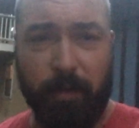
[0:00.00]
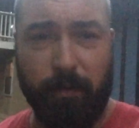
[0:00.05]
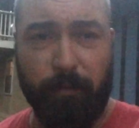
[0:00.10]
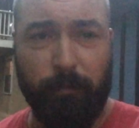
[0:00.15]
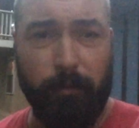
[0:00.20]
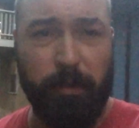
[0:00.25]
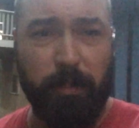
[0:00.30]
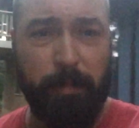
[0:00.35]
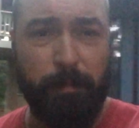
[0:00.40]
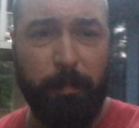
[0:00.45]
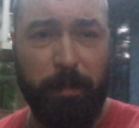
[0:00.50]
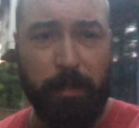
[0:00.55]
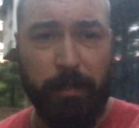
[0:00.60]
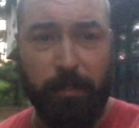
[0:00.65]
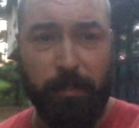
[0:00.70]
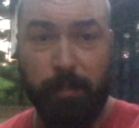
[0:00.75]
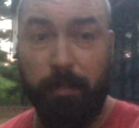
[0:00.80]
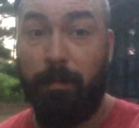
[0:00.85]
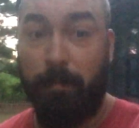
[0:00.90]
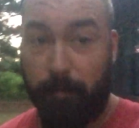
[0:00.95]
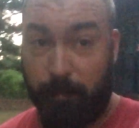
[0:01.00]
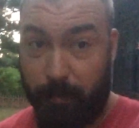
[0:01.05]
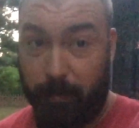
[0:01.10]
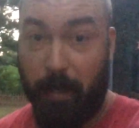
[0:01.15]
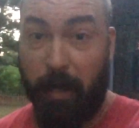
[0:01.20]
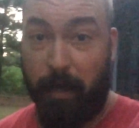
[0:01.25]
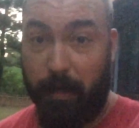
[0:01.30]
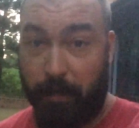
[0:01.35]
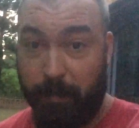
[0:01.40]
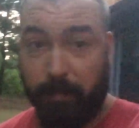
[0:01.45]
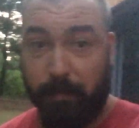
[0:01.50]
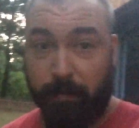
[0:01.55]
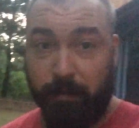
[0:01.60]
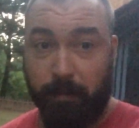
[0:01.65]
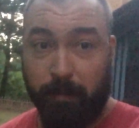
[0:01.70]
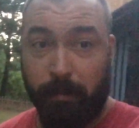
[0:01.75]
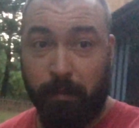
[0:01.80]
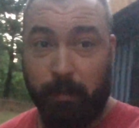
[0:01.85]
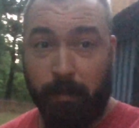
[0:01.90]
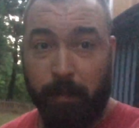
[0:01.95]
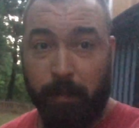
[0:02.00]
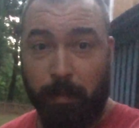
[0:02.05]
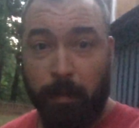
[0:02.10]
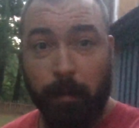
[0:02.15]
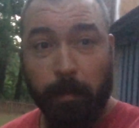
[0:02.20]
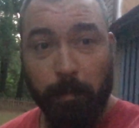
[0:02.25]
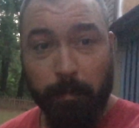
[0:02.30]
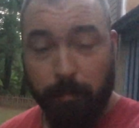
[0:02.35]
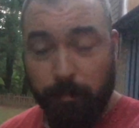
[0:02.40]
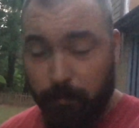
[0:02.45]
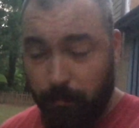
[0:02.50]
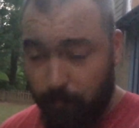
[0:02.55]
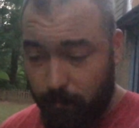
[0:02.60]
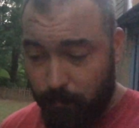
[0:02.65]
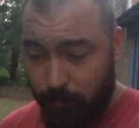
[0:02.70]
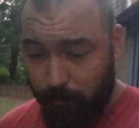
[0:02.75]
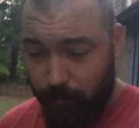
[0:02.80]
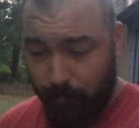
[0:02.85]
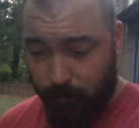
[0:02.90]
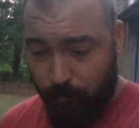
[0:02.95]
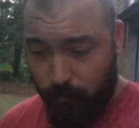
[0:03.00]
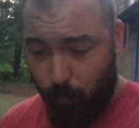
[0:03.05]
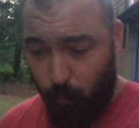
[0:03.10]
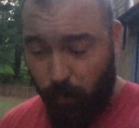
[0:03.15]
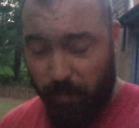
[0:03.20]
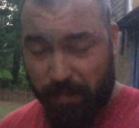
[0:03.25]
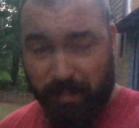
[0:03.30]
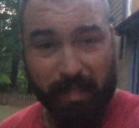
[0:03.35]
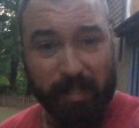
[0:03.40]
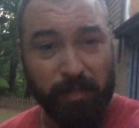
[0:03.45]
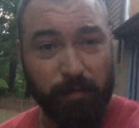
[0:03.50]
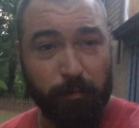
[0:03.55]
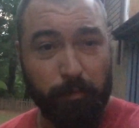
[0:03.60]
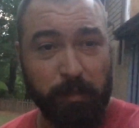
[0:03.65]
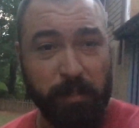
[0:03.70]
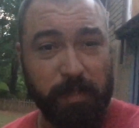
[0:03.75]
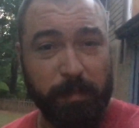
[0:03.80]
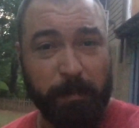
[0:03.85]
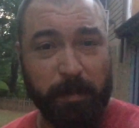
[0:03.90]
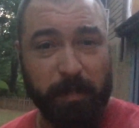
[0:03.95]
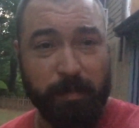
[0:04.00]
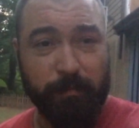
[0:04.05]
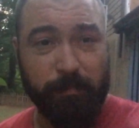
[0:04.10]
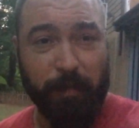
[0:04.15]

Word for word: to free speech? Yes. Was his free speech